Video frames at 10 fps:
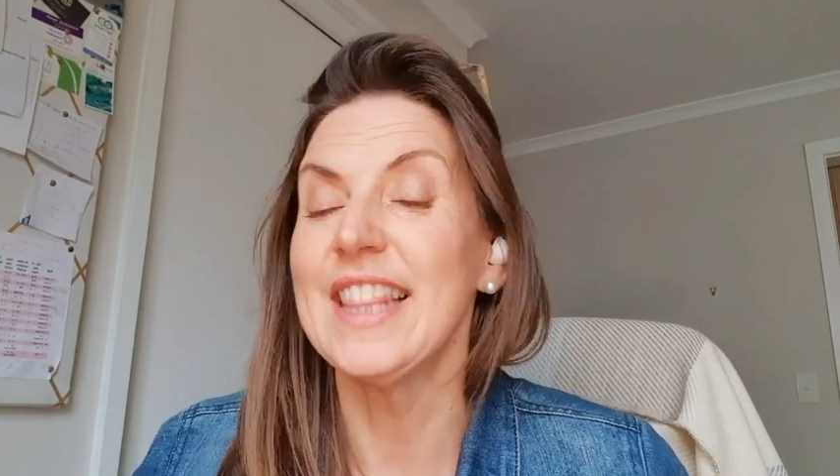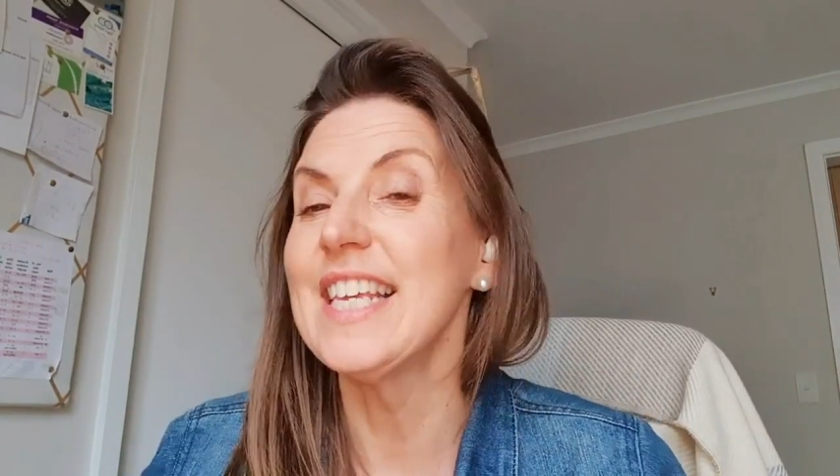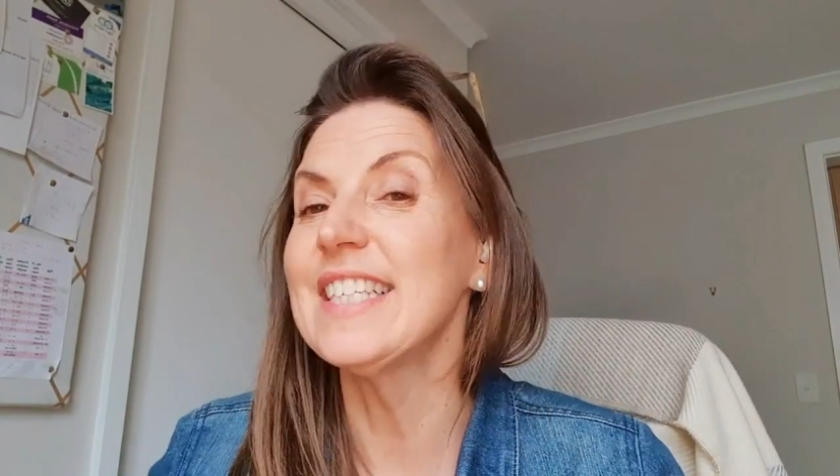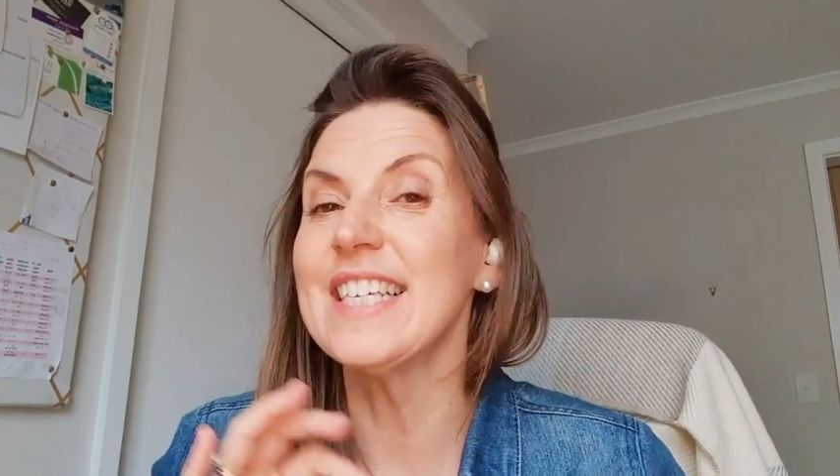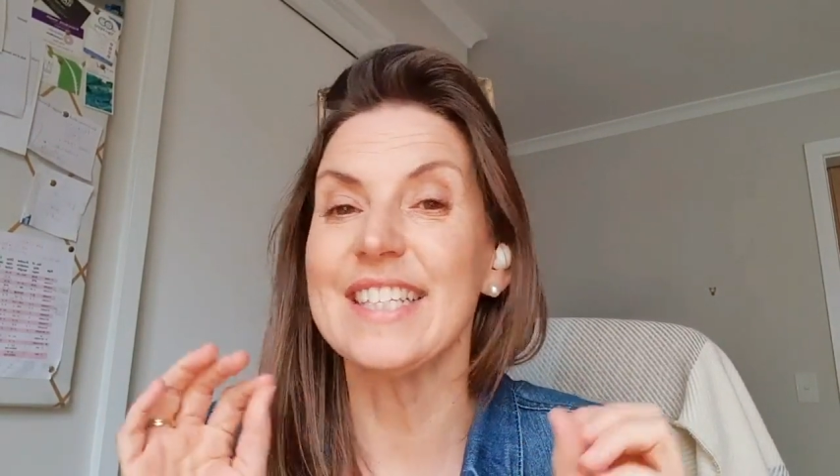
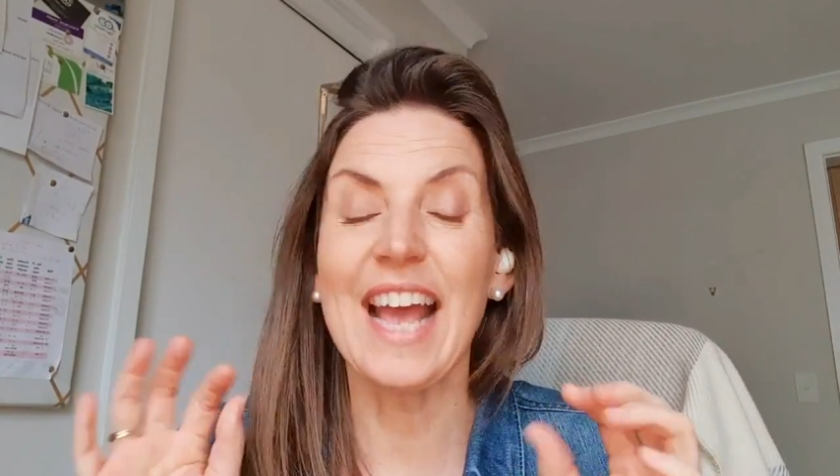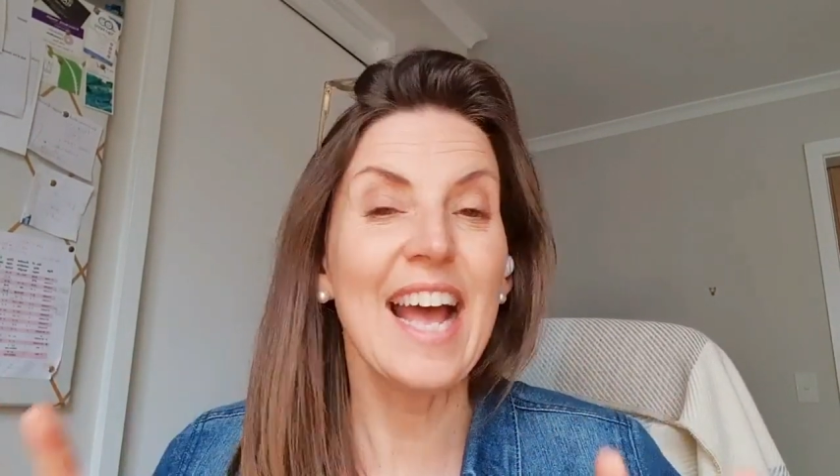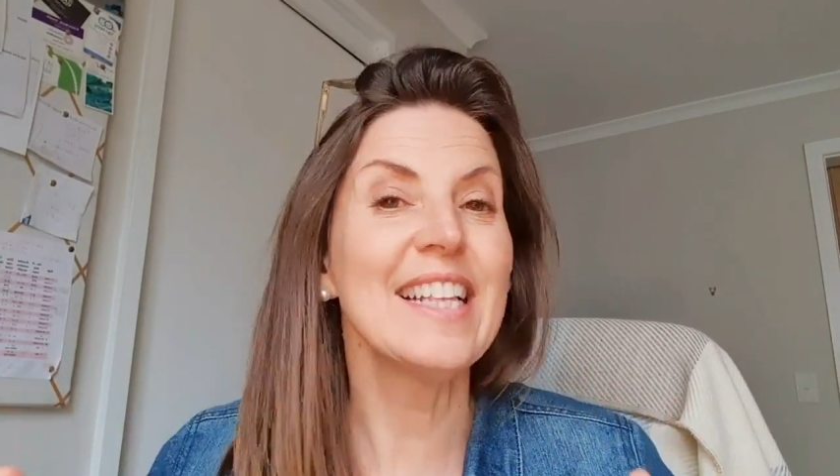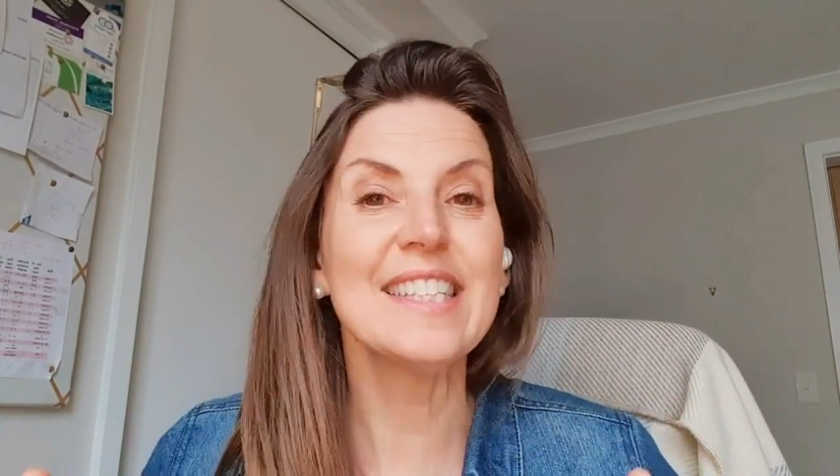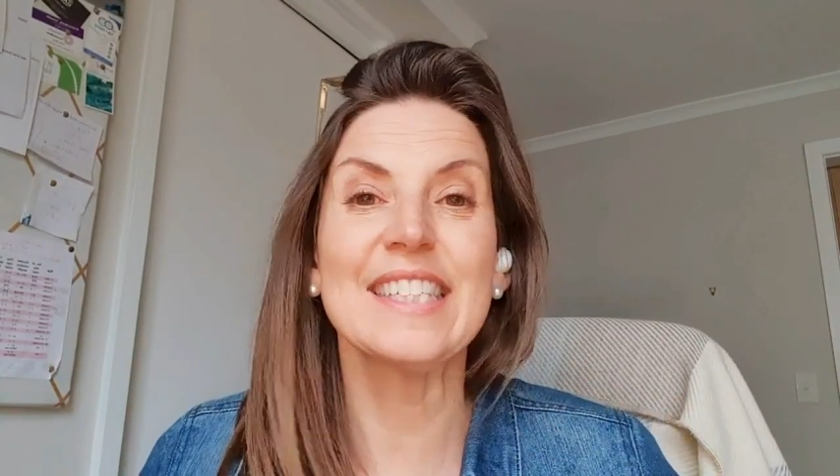This is
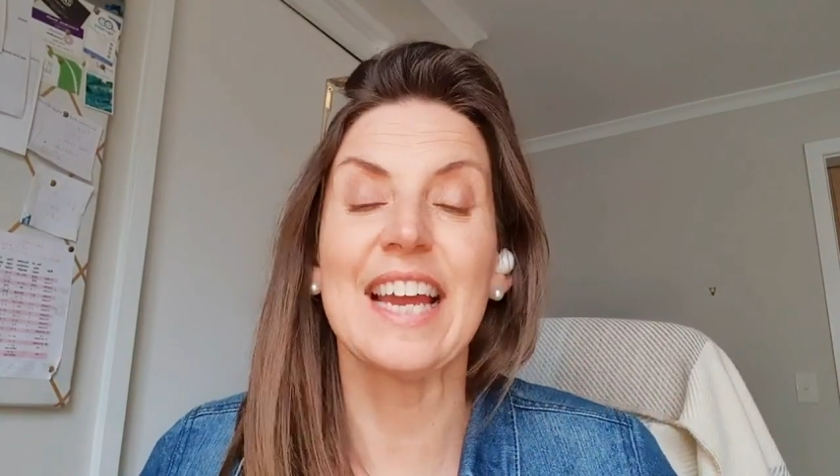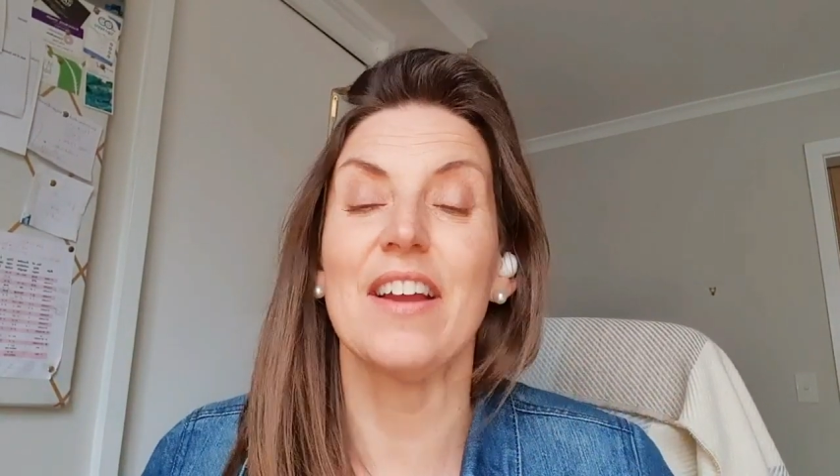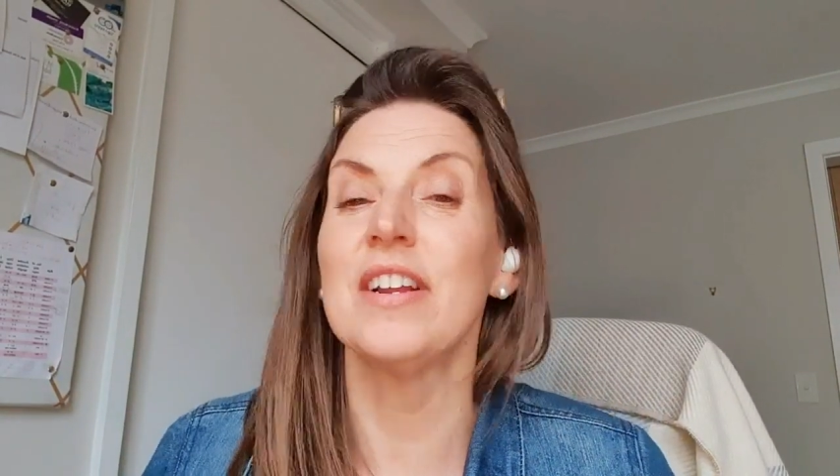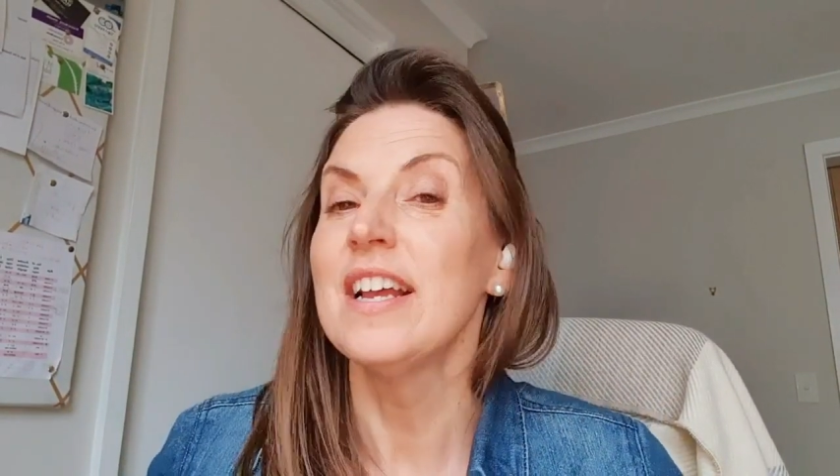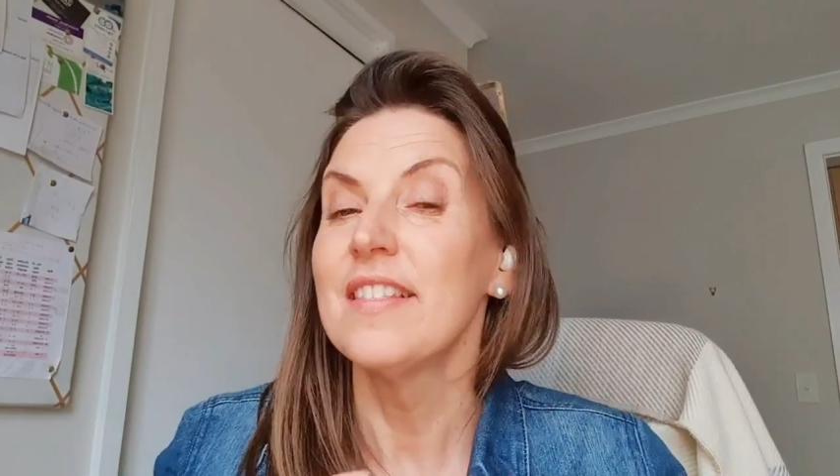hands down